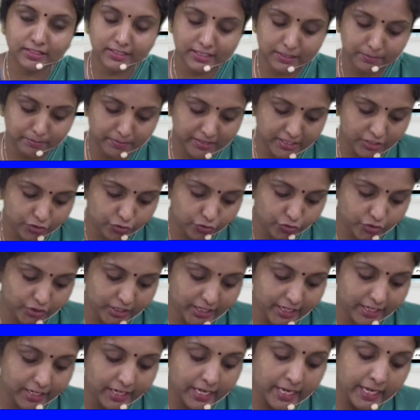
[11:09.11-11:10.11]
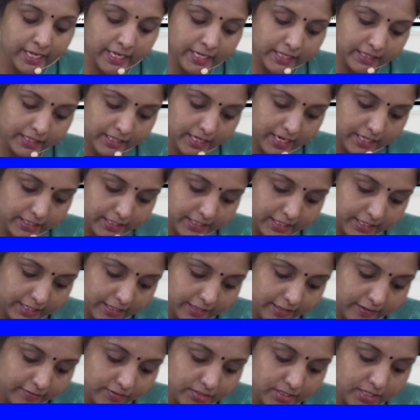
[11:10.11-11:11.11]
this ministry that
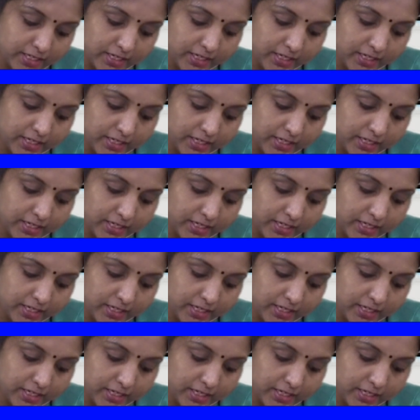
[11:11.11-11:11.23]
gives